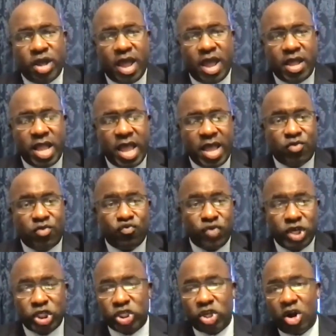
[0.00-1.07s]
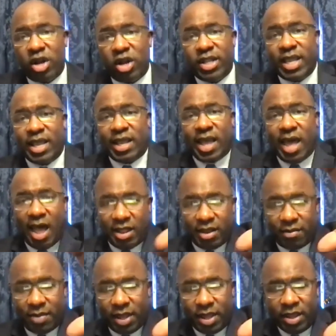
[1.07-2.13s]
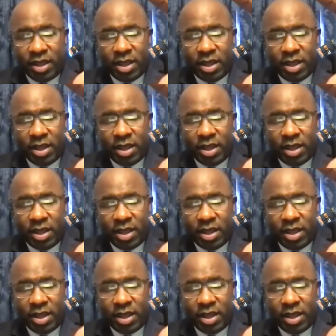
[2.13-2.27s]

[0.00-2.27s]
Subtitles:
and restarting the economy.